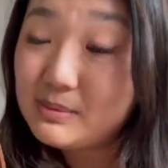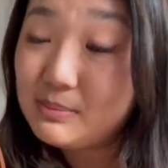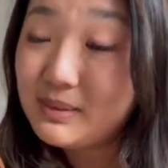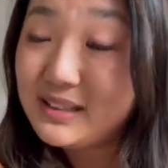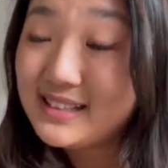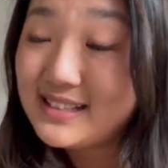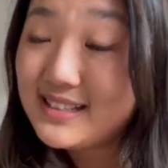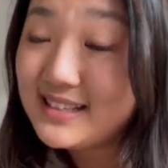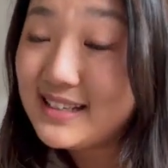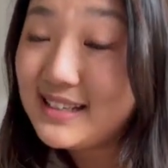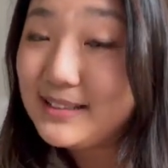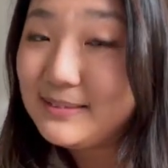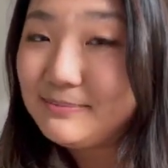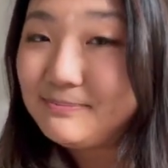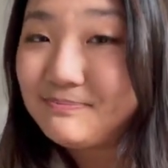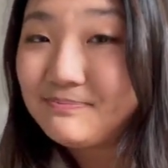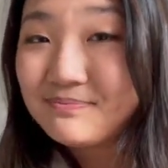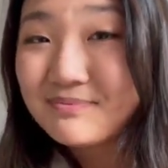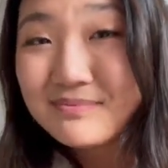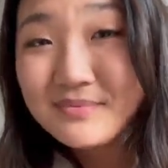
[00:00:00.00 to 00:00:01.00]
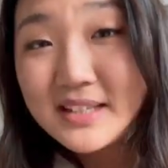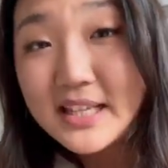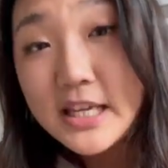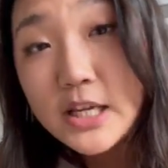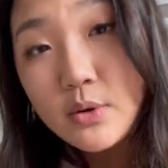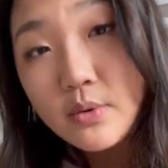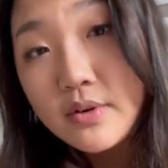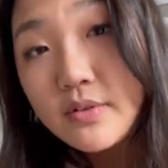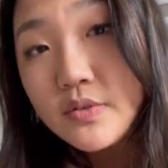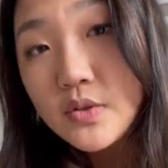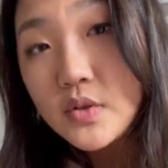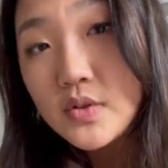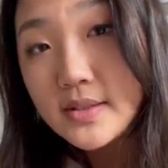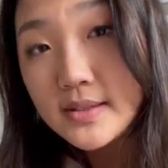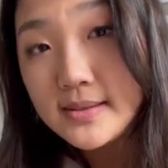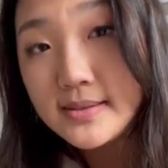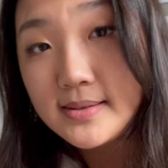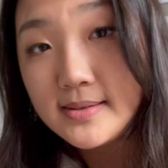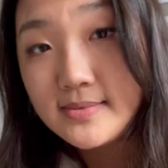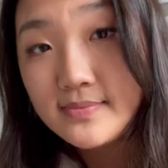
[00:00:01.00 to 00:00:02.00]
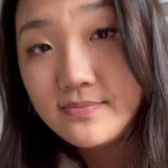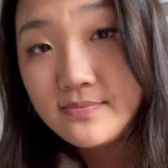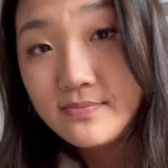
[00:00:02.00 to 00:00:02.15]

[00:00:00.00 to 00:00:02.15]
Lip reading: but he refuses.